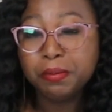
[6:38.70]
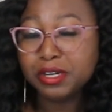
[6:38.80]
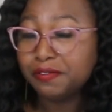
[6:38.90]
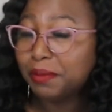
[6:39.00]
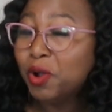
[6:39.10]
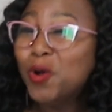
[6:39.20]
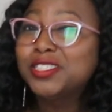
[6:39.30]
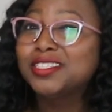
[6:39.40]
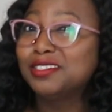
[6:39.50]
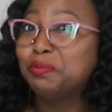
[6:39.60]
But if I'm
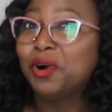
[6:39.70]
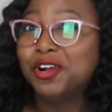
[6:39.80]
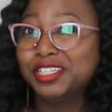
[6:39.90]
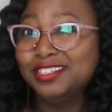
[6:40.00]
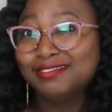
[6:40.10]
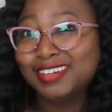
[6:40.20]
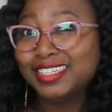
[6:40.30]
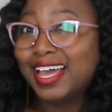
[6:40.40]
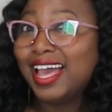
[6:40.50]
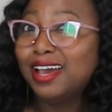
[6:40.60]
hosting a party
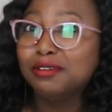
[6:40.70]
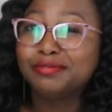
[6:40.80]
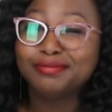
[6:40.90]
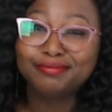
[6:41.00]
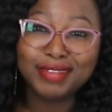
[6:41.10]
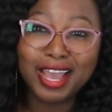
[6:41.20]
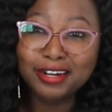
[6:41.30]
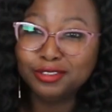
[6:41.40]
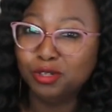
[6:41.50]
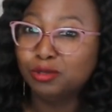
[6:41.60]
and I have,
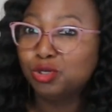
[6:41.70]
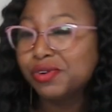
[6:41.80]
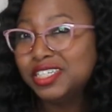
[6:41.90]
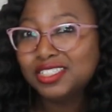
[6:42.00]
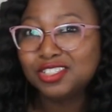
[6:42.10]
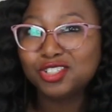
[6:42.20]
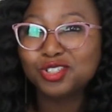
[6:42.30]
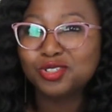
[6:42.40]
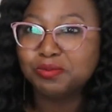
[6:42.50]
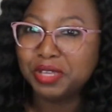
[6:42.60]
20
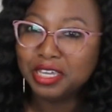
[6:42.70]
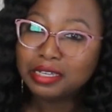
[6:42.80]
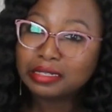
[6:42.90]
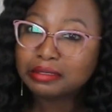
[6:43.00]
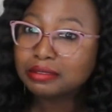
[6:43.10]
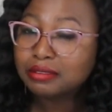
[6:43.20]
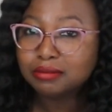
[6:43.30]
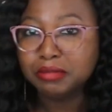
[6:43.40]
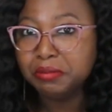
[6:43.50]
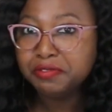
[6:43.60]
dishes to make,
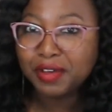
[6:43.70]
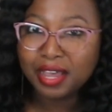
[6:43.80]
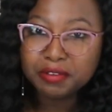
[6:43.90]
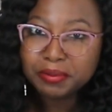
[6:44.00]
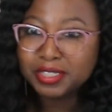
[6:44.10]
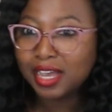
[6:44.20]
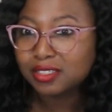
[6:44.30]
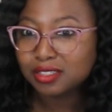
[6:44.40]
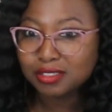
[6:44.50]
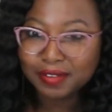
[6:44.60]
maybe 5
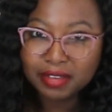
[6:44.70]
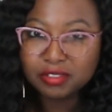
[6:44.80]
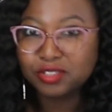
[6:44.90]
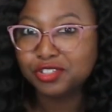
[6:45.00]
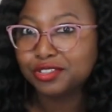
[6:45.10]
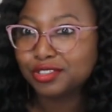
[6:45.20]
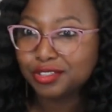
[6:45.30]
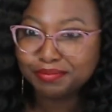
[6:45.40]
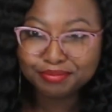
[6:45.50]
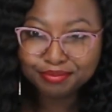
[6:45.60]
appetizers, 5
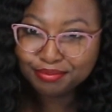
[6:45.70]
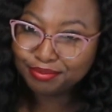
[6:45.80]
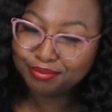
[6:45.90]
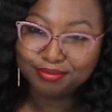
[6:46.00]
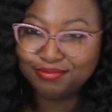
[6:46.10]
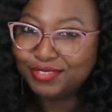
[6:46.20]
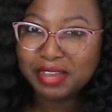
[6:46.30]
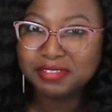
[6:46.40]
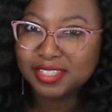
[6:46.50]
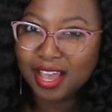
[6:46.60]
desserts,
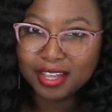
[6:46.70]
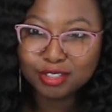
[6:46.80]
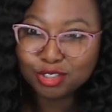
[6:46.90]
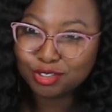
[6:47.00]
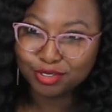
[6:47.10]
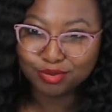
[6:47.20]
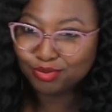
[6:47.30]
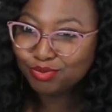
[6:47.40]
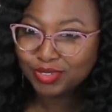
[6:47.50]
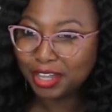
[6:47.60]
5 sides,
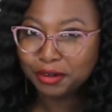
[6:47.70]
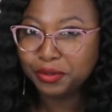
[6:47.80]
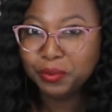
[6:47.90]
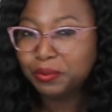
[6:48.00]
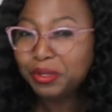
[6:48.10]
and